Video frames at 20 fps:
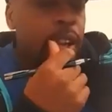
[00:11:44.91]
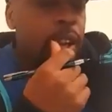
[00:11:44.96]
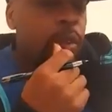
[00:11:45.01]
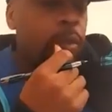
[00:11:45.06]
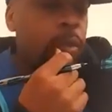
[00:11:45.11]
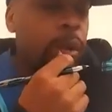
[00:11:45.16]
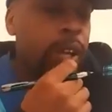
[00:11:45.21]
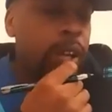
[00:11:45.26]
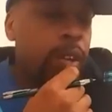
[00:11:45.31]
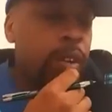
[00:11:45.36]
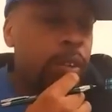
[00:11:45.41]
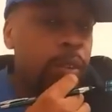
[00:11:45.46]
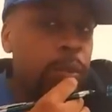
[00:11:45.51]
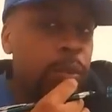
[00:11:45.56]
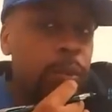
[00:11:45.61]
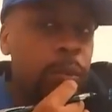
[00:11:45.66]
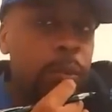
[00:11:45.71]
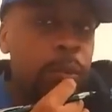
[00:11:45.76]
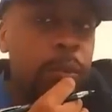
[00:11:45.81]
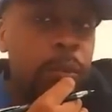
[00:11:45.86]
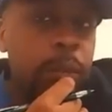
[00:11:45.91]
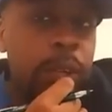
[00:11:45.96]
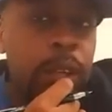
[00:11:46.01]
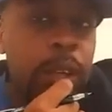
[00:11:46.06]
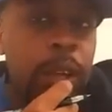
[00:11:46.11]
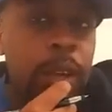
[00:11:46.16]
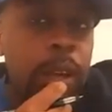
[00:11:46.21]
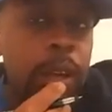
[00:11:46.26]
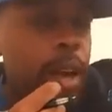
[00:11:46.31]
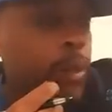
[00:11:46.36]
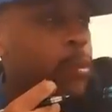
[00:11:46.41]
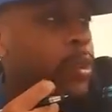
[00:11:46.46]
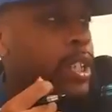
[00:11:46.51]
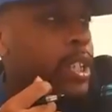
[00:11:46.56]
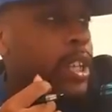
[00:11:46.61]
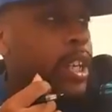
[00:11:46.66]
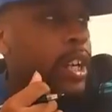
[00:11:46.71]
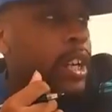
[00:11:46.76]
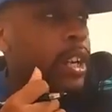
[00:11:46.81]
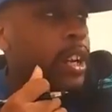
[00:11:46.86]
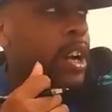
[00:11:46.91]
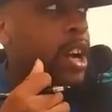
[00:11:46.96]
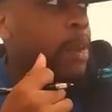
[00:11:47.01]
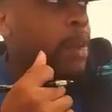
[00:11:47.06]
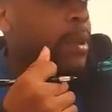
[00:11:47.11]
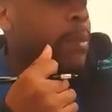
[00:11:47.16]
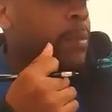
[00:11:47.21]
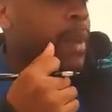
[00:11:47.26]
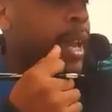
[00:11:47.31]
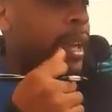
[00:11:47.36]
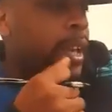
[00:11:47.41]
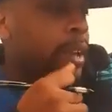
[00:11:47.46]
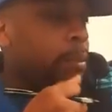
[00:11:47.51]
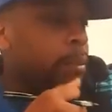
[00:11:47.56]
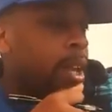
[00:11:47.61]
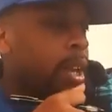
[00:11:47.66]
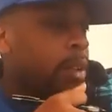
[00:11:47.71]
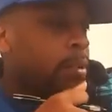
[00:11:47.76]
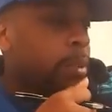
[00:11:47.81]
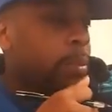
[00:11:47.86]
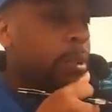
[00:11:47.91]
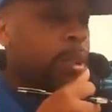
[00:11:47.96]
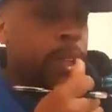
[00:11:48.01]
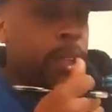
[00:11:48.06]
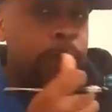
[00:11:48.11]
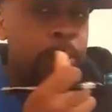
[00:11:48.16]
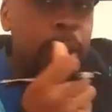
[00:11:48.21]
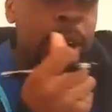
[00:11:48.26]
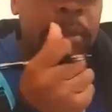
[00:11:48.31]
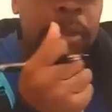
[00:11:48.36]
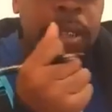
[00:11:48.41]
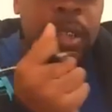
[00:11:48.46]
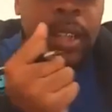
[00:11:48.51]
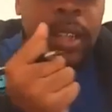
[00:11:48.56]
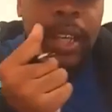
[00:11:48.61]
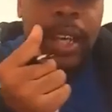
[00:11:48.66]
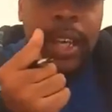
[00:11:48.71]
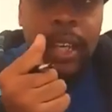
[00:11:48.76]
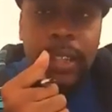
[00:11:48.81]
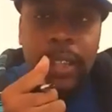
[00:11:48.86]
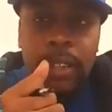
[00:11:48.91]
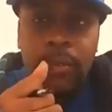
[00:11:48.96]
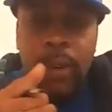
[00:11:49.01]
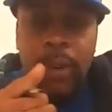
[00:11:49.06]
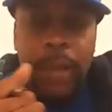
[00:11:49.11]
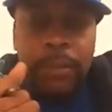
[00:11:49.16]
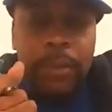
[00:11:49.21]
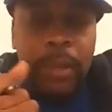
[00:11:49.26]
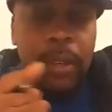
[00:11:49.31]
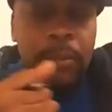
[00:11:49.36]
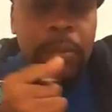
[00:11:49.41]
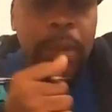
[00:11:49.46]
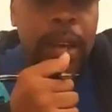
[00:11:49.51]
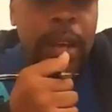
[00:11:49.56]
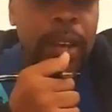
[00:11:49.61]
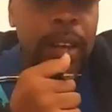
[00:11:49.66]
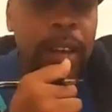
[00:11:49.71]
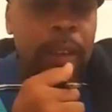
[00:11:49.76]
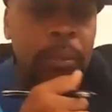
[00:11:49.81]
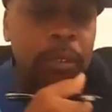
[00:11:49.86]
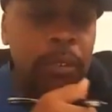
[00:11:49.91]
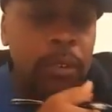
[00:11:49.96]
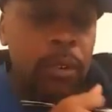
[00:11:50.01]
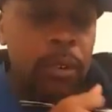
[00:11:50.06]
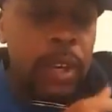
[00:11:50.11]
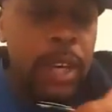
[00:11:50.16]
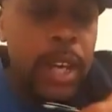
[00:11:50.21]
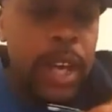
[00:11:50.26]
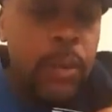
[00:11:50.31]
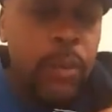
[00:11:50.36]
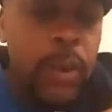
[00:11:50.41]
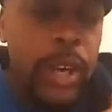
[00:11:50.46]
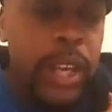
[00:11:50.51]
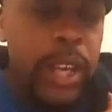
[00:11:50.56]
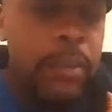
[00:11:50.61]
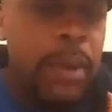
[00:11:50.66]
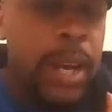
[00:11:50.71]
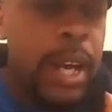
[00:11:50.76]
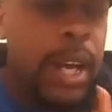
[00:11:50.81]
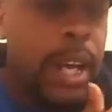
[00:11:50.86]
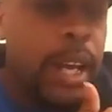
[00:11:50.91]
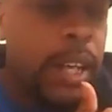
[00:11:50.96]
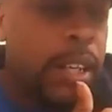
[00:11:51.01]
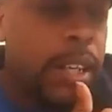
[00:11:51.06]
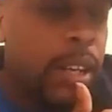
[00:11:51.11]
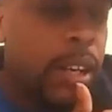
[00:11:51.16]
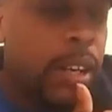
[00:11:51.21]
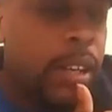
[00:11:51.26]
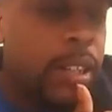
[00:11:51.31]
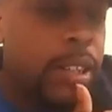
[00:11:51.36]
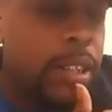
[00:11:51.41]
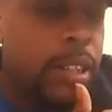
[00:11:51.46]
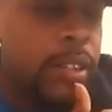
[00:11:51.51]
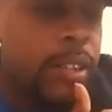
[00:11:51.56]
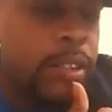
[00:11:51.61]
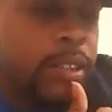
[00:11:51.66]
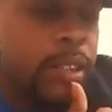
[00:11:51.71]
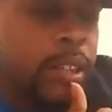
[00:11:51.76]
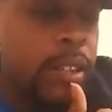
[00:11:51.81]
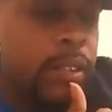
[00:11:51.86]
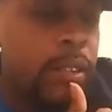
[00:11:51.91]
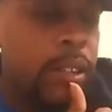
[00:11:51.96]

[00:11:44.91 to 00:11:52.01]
Well, I wish he had called me back in May. We probably could have had this wrapped up by now before it got way behind and all this other stuff.